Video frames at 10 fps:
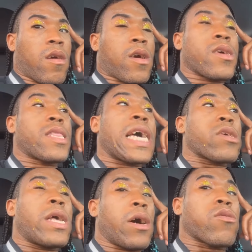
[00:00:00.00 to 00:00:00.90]
Cause that's
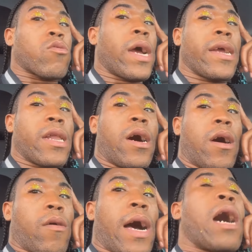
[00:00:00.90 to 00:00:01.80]
what I was waiting.
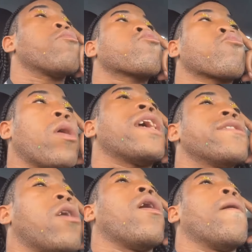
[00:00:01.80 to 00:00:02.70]
I was
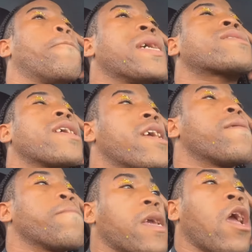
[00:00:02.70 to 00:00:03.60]
waiting on a bitch
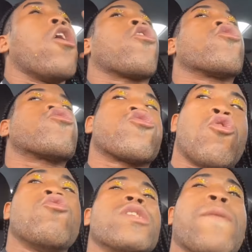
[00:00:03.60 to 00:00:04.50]
hit me. Cause
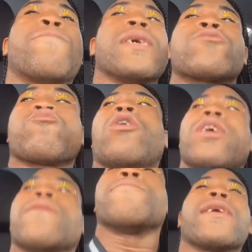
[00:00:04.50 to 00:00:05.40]
soon was gonna
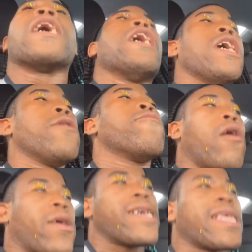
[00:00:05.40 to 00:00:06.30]
hit me, he was
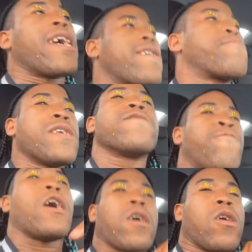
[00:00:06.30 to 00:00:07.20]
gonna get his beat the
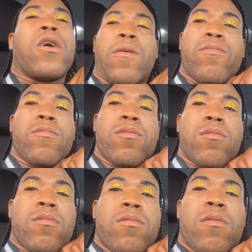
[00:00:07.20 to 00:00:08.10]
fuck up.
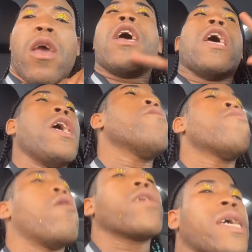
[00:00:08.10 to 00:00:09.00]
He was
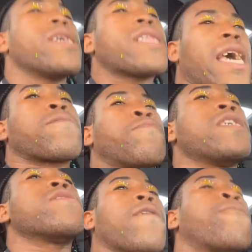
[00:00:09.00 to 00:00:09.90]
gonna get his
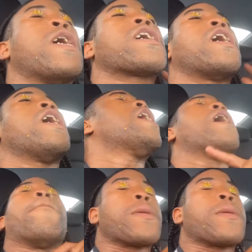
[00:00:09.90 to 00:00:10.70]
beat the fuck up.